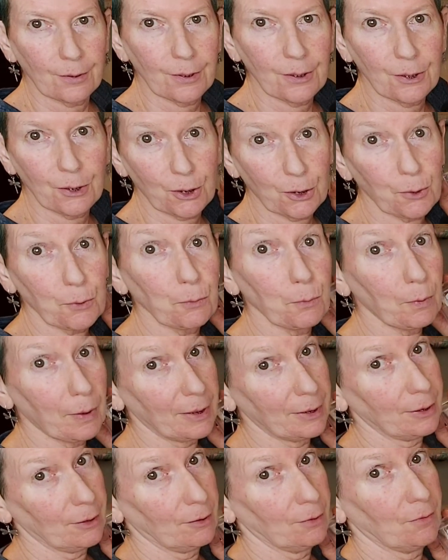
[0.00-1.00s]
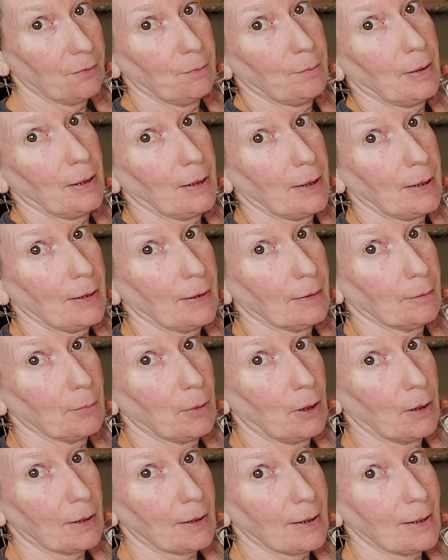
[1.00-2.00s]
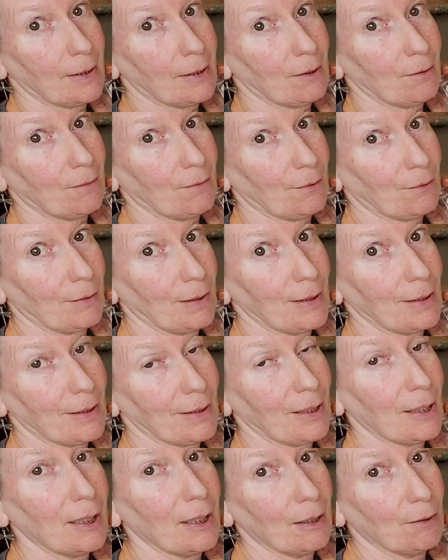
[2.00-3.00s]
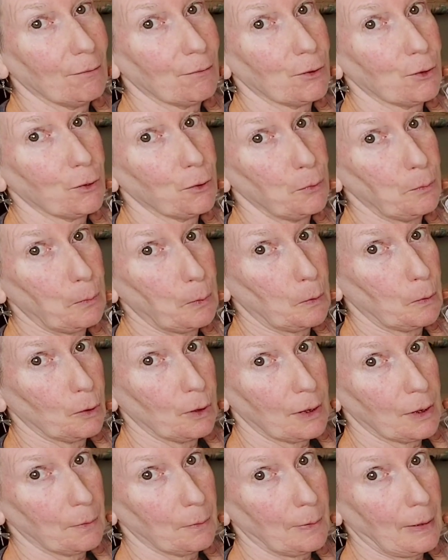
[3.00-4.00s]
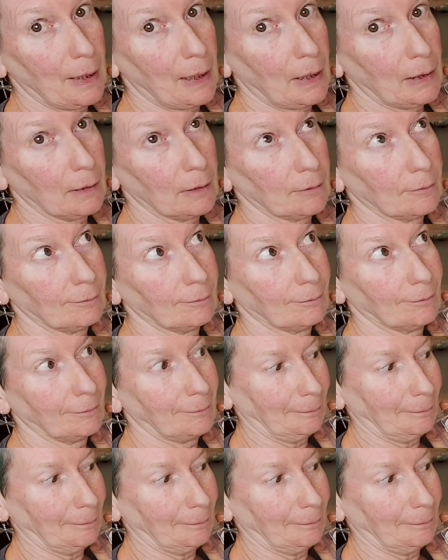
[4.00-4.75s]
This is just one of my boxes of threads. I have 2 more as well.